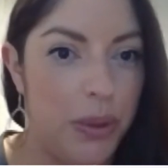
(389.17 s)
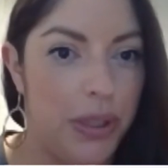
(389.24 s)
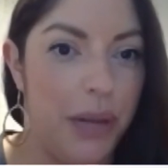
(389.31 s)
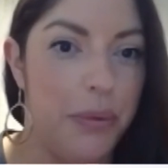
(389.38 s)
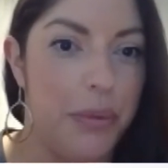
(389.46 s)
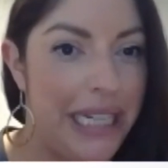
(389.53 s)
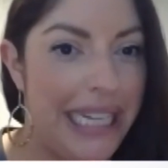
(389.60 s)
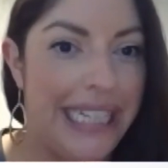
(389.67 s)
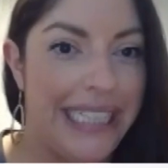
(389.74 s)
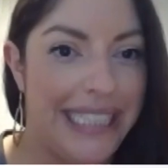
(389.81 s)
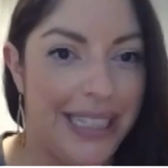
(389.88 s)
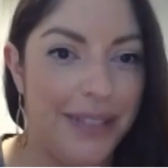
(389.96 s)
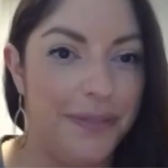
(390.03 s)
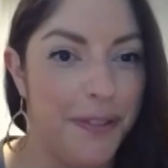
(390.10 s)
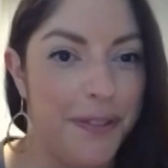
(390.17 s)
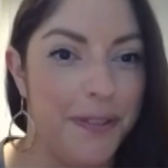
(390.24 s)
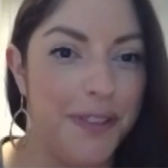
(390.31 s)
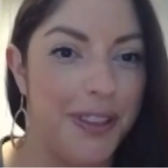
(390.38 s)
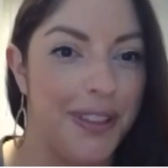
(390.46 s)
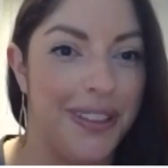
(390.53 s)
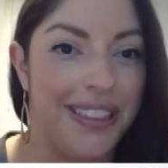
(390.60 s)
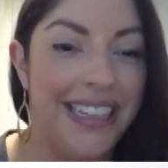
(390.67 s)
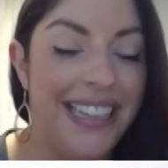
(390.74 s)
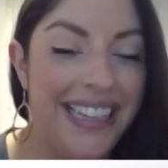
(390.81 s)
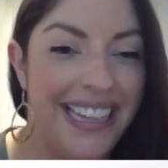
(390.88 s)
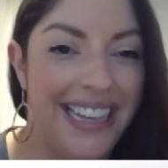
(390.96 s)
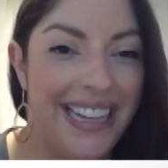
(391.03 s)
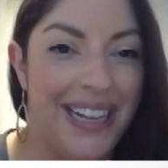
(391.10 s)
that we need to fulfill
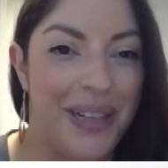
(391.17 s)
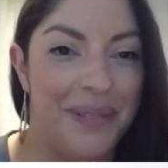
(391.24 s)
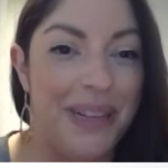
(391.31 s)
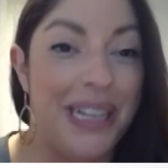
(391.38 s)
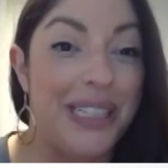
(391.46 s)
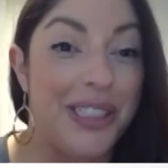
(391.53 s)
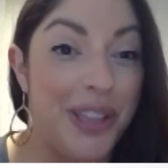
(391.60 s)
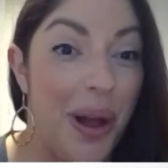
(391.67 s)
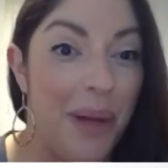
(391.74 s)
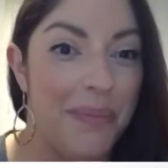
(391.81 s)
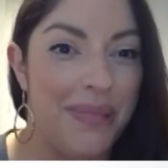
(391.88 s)
um, a job.